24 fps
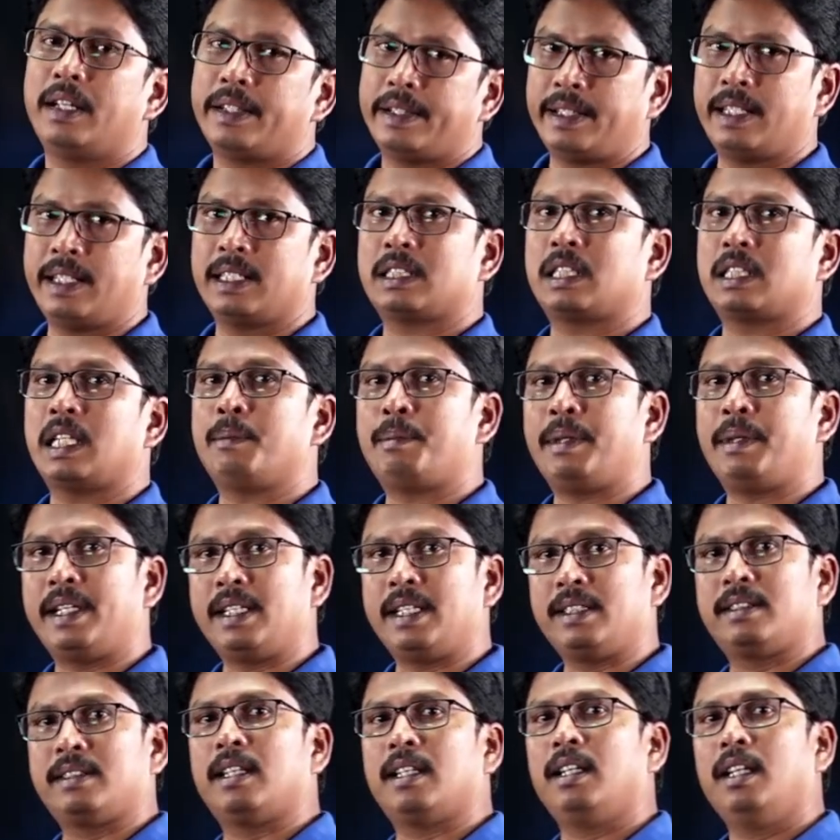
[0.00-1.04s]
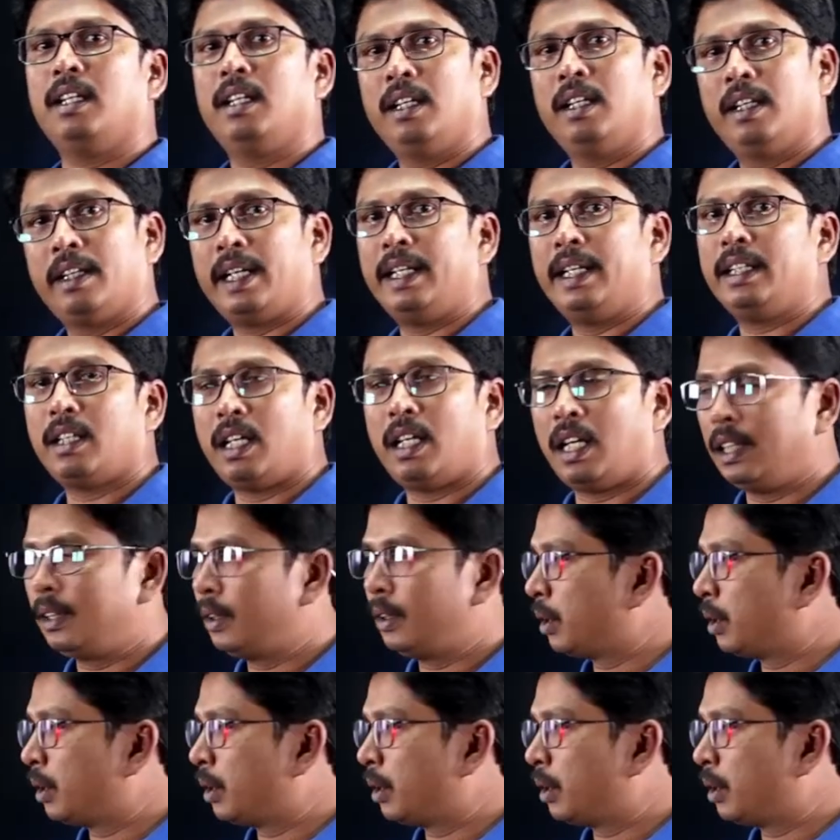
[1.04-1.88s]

TSNPDCL, right? All